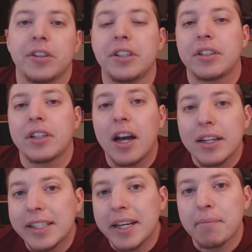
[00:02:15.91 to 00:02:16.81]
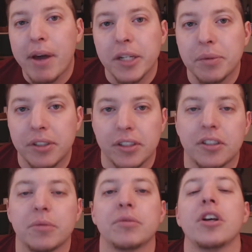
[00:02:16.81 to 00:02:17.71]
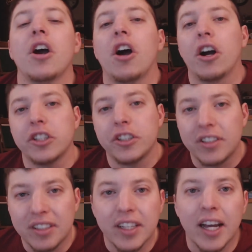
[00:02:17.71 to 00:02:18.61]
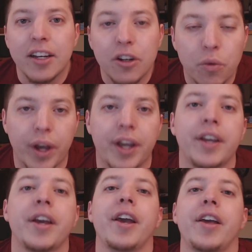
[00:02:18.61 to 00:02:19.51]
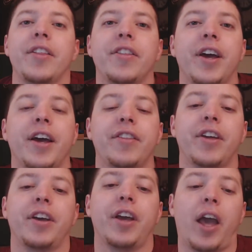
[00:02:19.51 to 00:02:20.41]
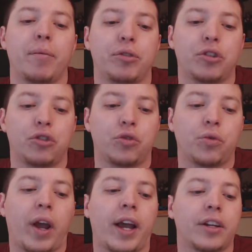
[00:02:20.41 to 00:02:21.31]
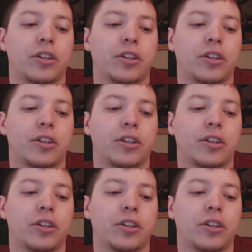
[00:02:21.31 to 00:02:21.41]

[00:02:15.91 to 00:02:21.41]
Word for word: These content management systems are just designed in a way that they abstract